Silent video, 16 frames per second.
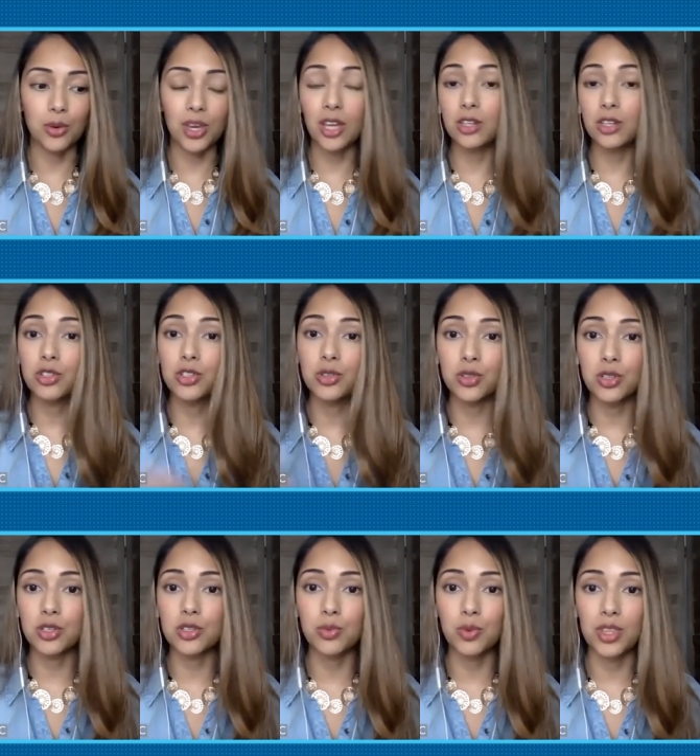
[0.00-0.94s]
can you do
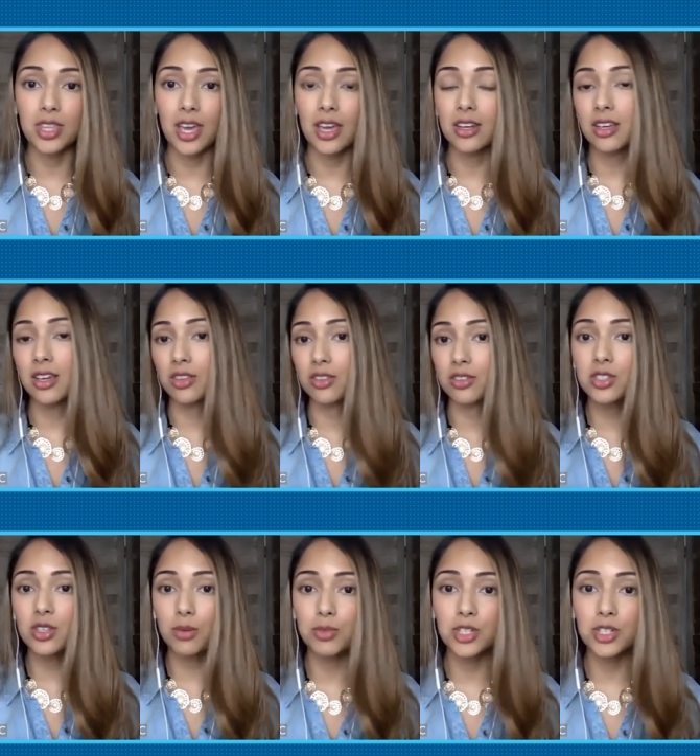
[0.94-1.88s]
this with any other
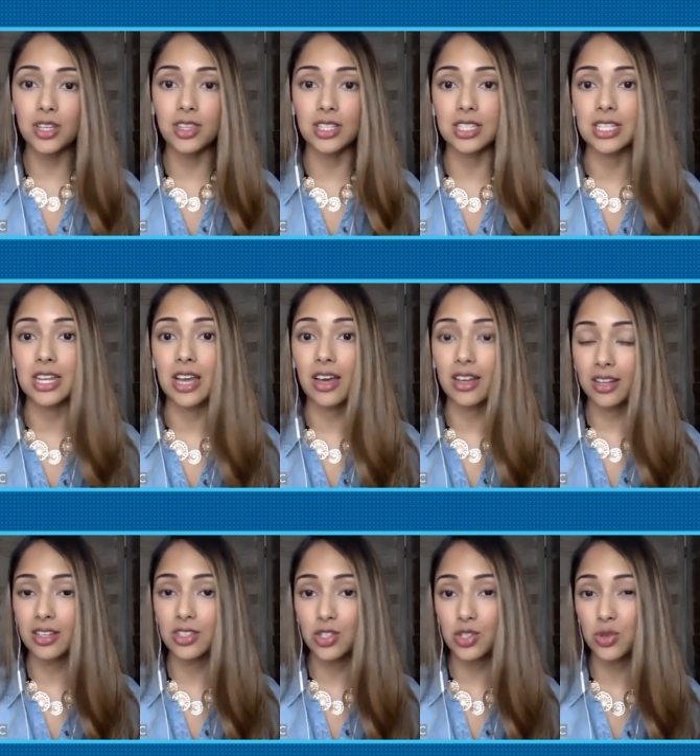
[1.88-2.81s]
subject that's not
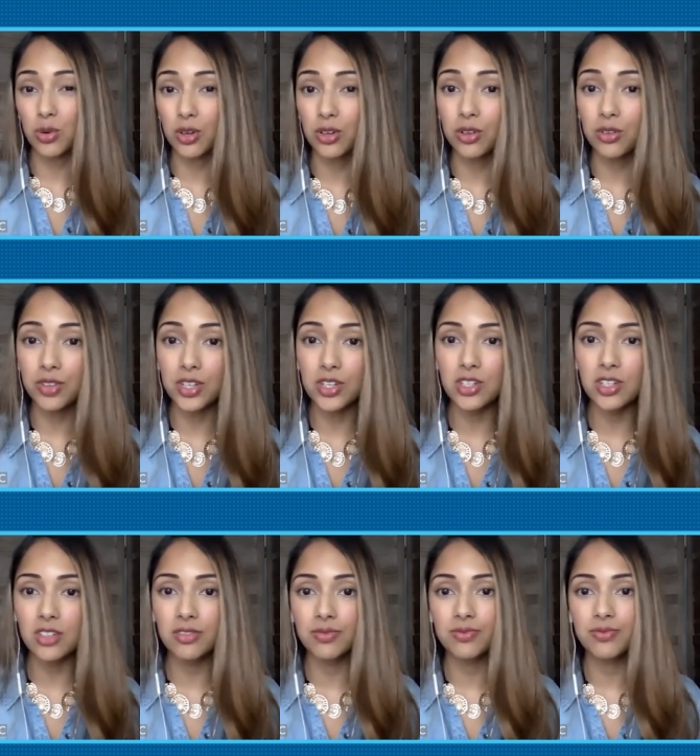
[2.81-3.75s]
historical
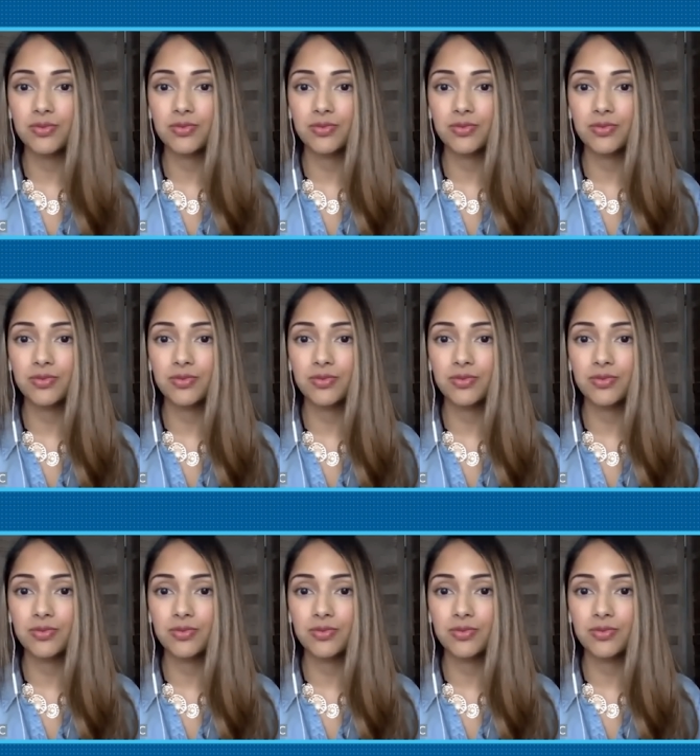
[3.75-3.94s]
fiction?